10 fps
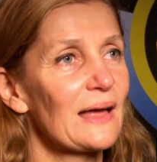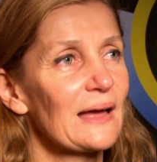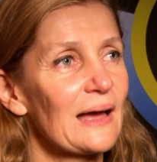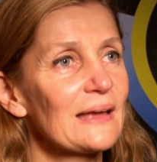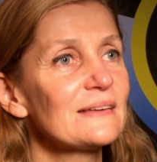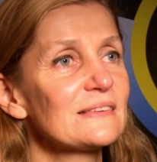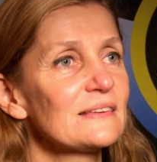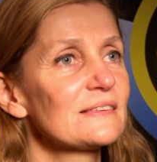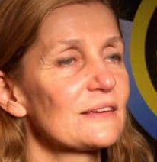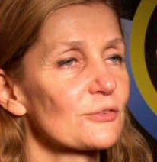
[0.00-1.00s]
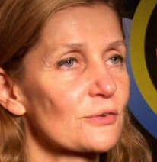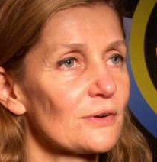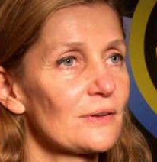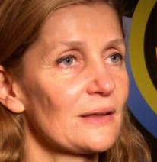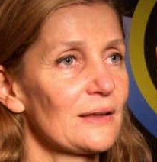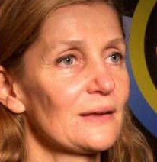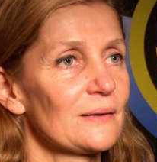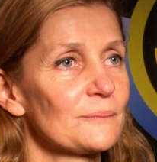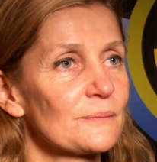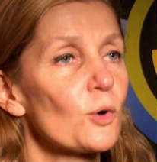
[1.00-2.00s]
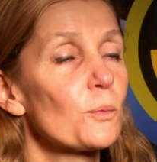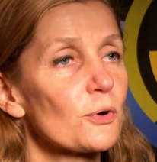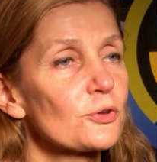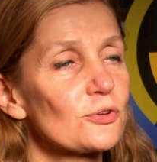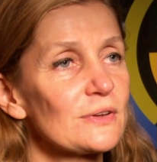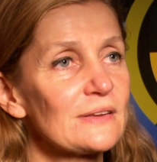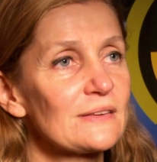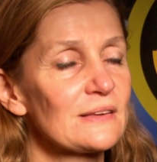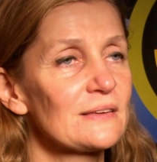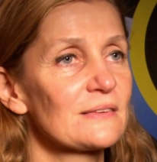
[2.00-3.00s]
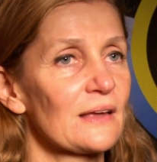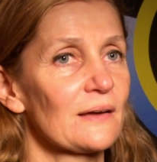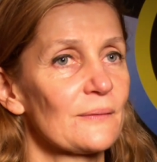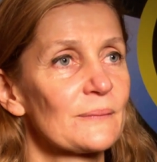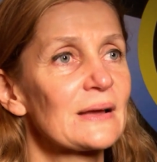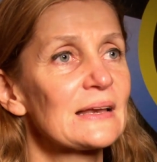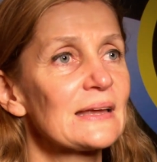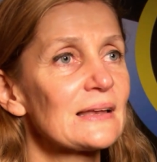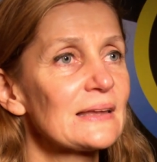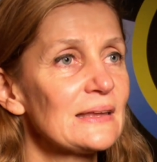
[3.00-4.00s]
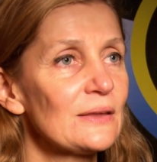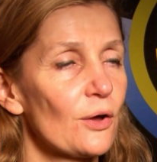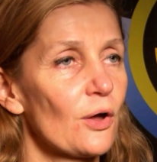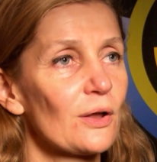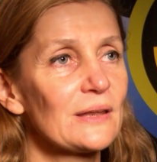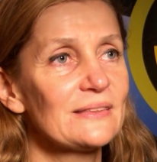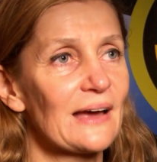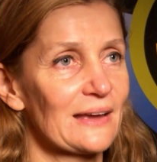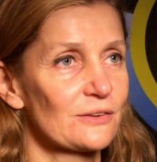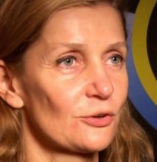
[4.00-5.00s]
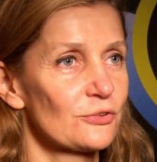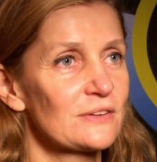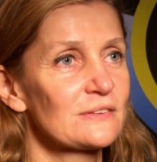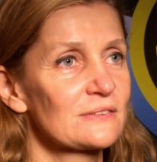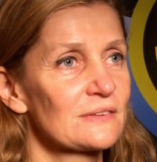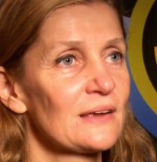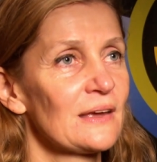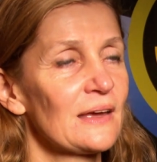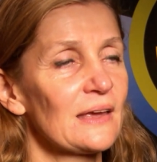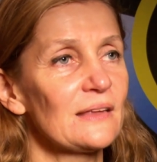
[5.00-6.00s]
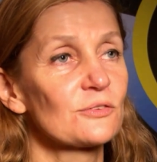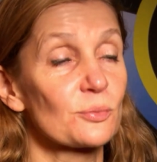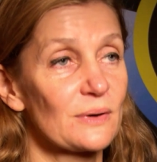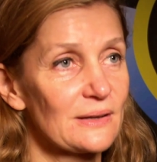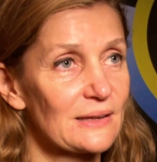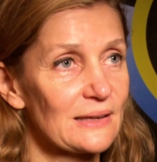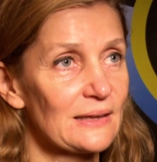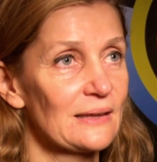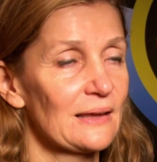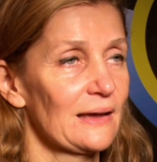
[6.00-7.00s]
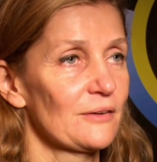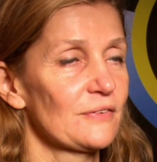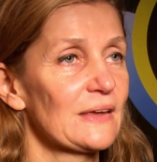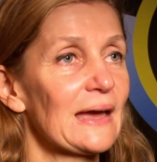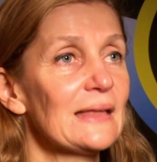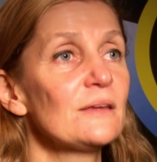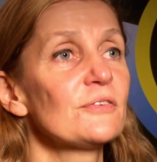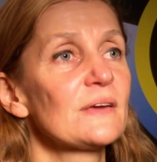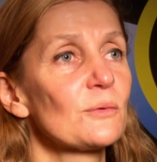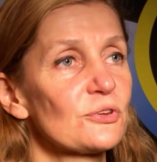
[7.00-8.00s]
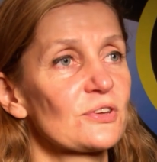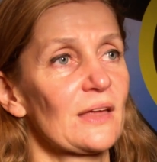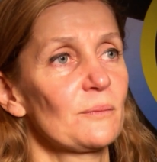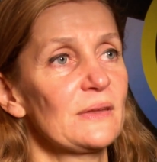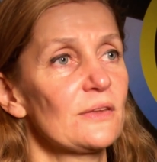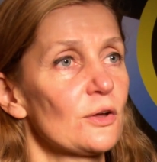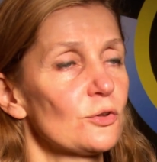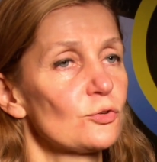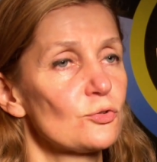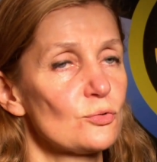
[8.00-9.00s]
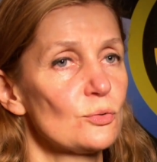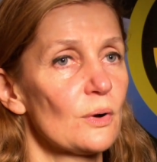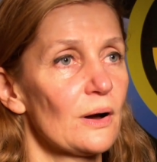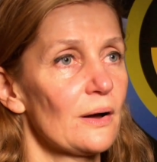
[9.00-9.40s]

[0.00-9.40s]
I see several opportunities. Clearly, early diagnosis is really key. I think anything which can be done to